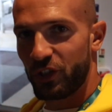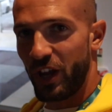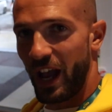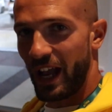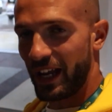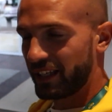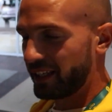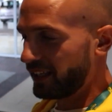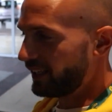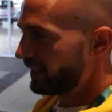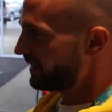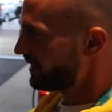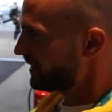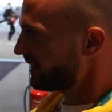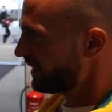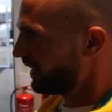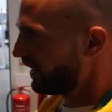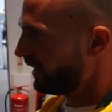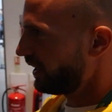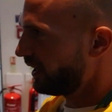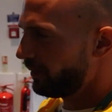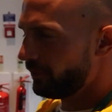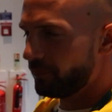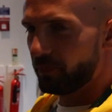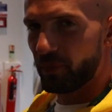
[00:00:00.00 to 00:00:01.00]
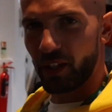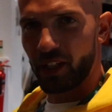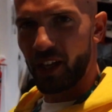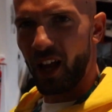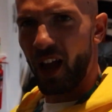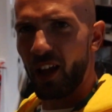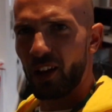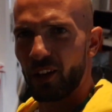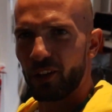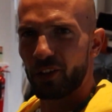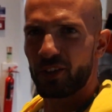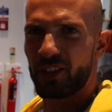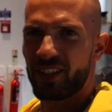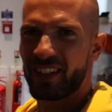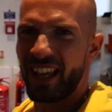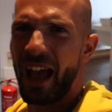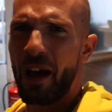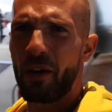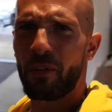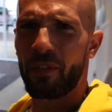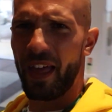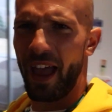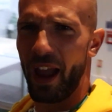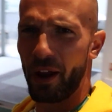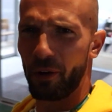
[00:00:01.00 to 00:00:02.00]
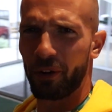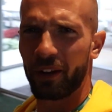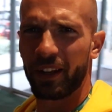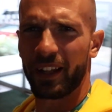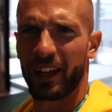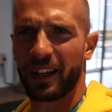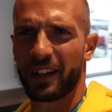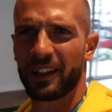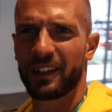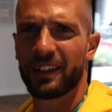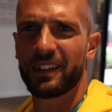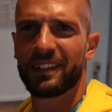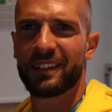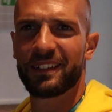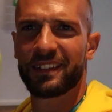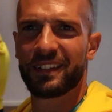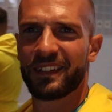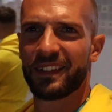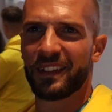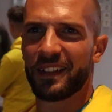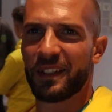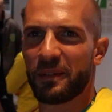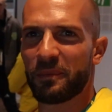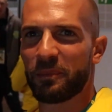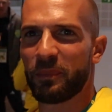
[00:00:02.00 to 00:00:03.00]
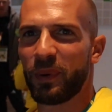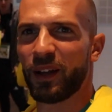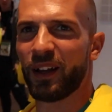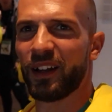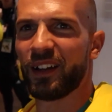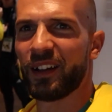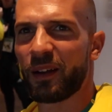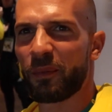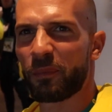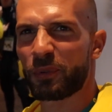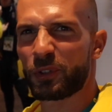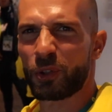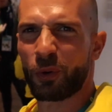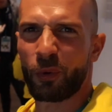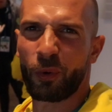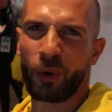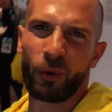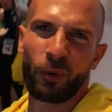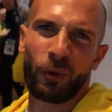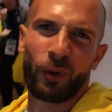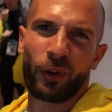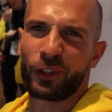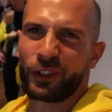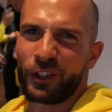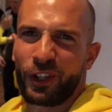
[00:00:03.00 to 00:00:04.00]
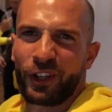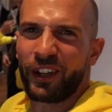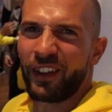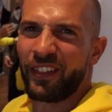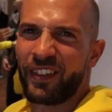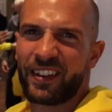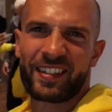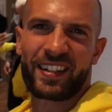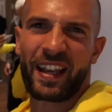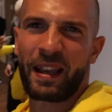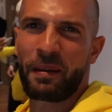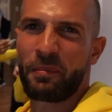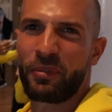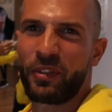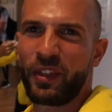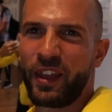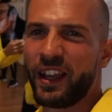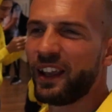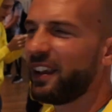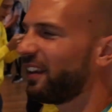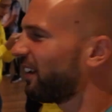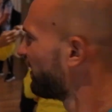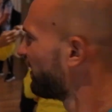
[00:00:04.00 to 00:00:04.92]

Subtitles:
jackets. The colour is out there, isn't it? But I'm sure we'll all look good in the same thing.